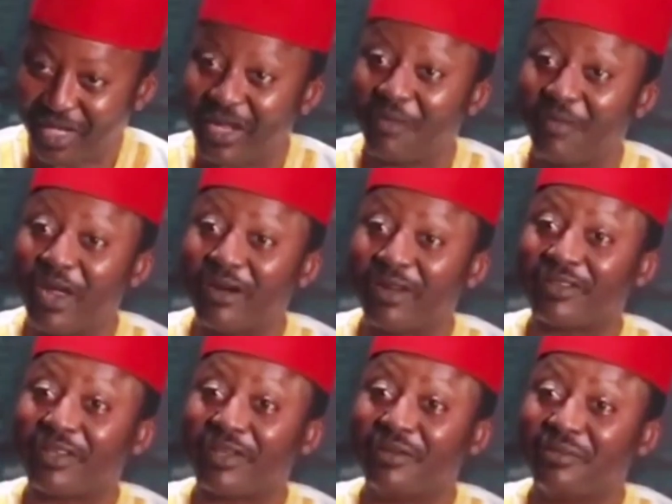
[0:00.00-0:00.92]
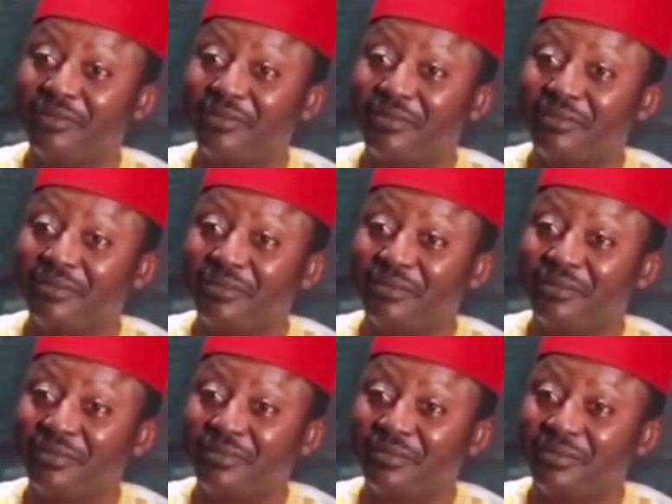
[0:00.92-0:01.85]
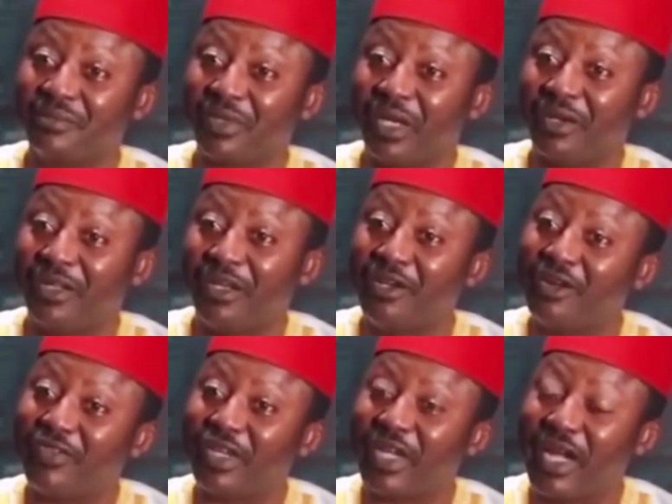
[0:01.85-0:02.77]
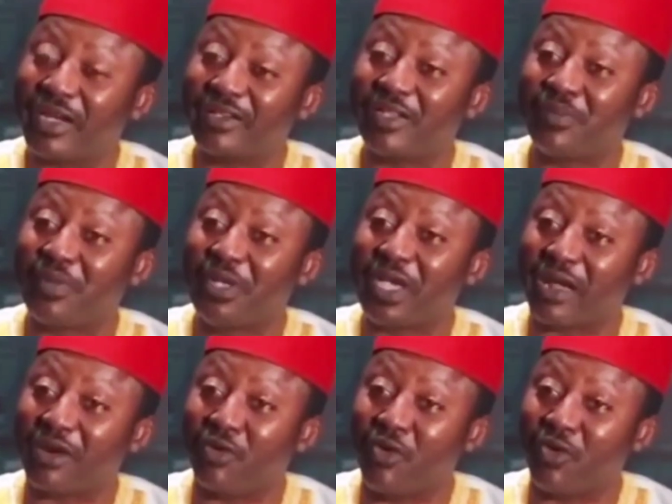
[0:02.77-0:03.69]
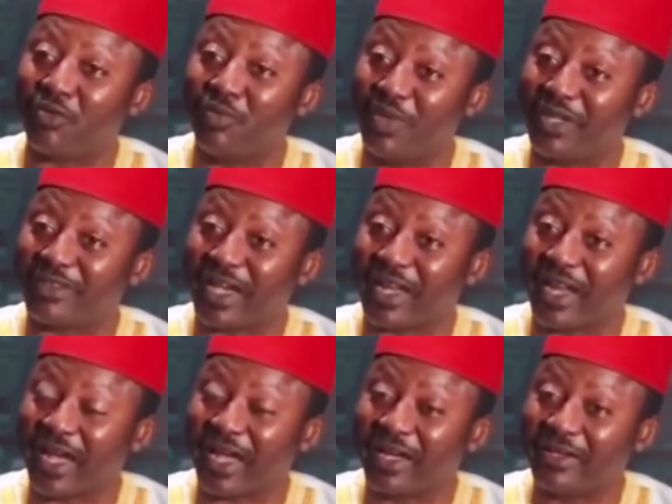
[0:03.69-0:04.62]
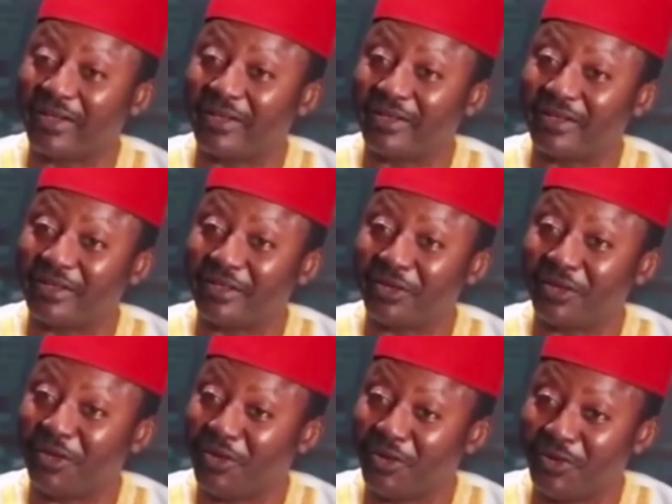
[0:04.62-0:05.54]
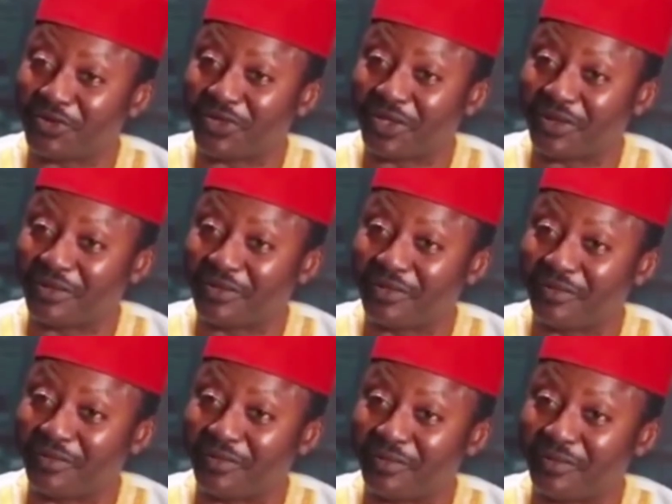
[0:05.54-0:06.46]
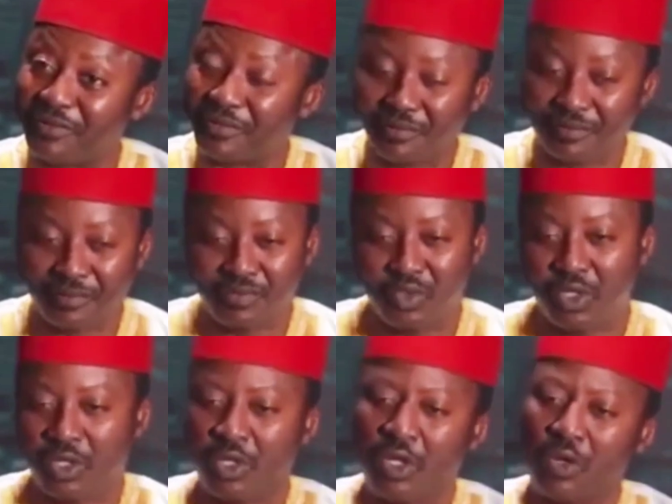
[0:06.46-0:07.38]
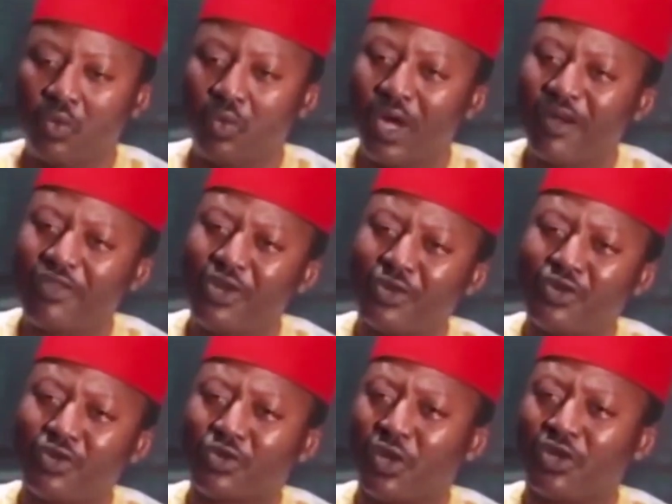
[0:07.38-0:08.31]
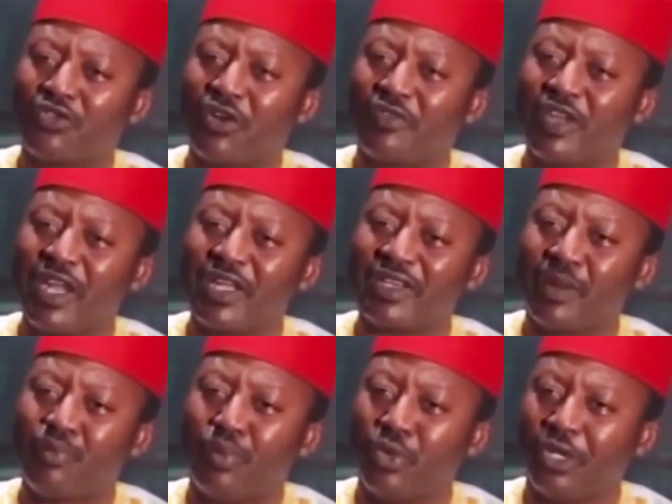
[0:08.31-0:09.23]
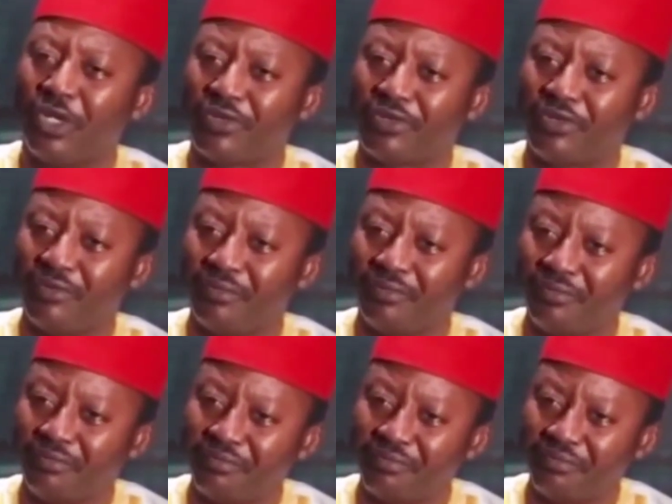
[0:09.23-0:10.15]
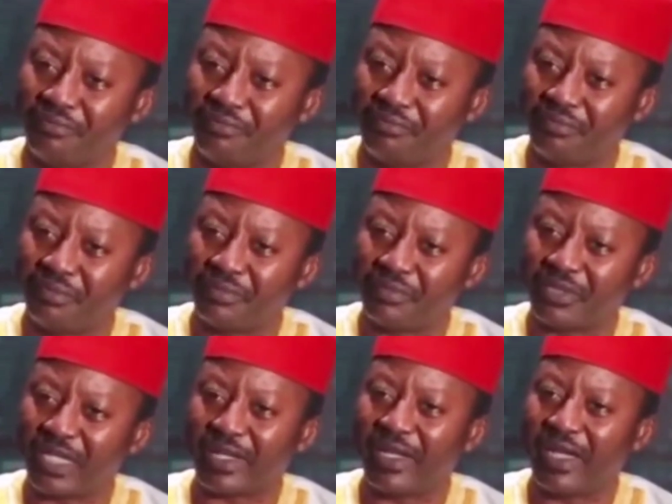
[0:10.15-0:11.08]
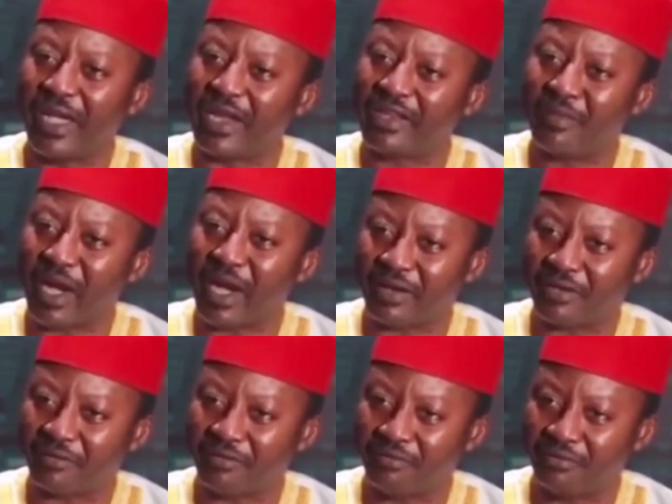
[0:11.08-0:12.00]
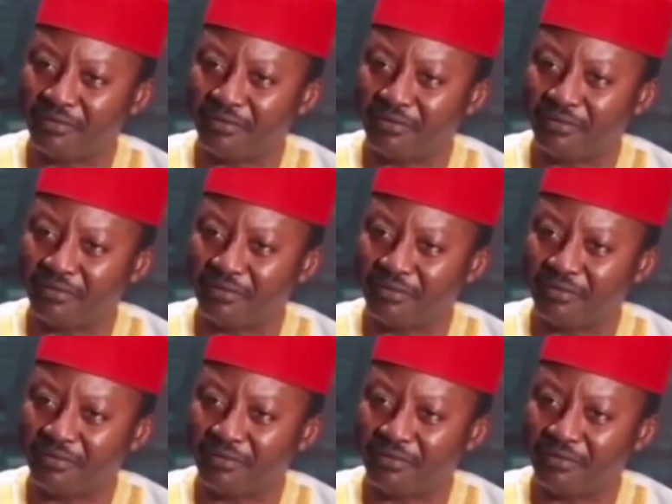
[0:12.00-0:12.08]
And they have been arrested. And the leader of the gang is the PRO of Miyetti Allah in Ondo State. We have it on the authority of the Nigerian police that a headsman